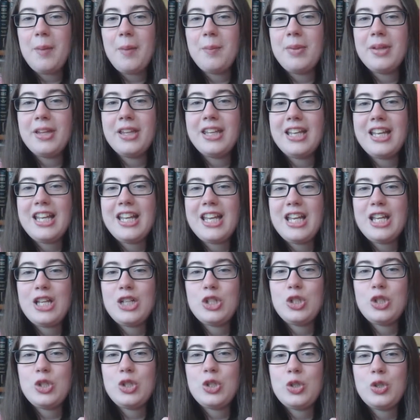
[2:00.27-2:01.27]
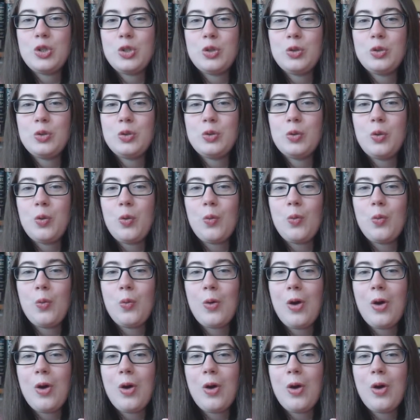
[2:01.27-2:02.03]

ability to